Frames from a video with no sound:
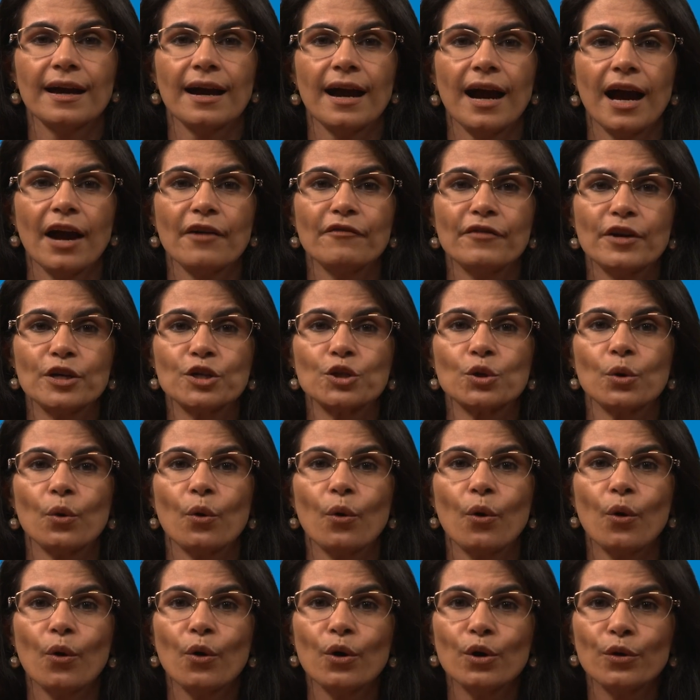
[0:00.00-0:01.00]
I wish
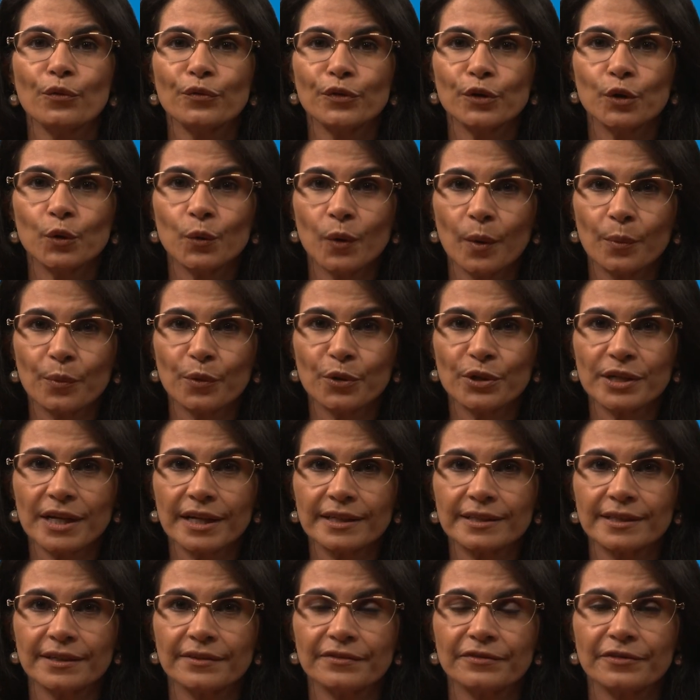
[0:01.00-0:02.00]
all of you a
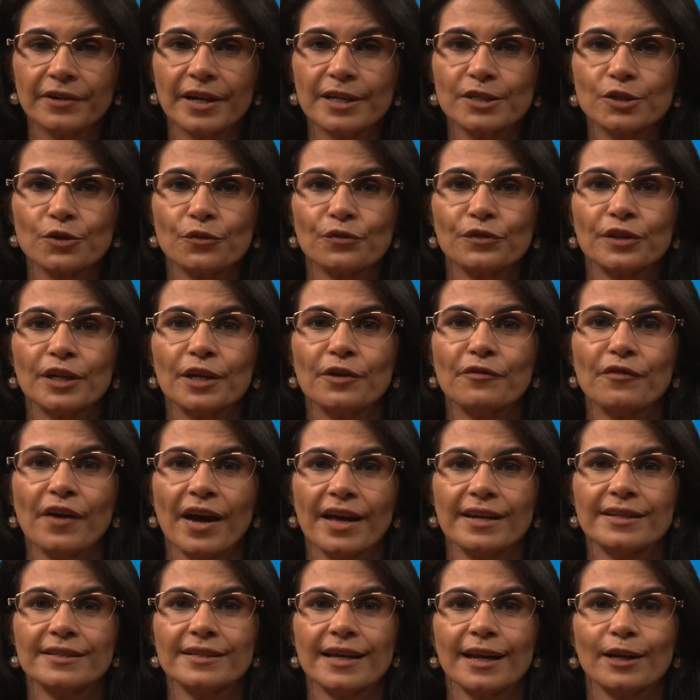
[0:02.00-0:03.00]
productive rest of the
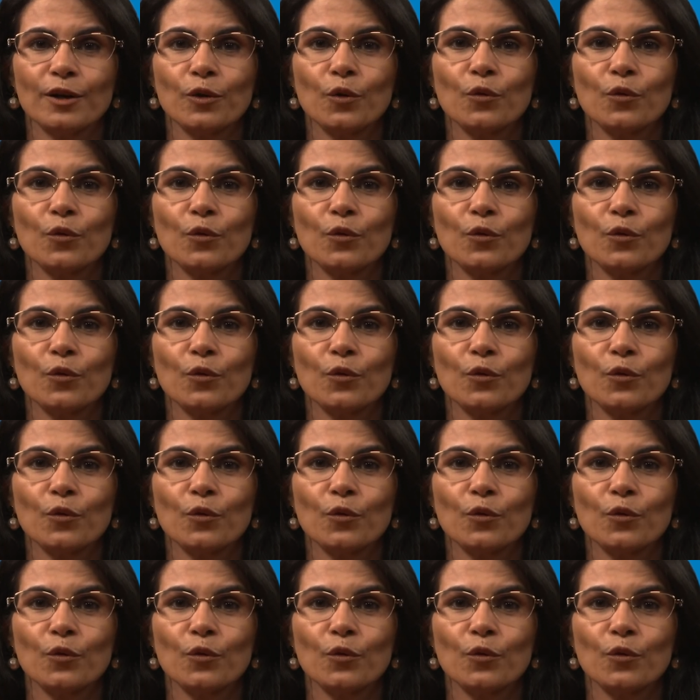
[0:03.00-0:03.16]
event and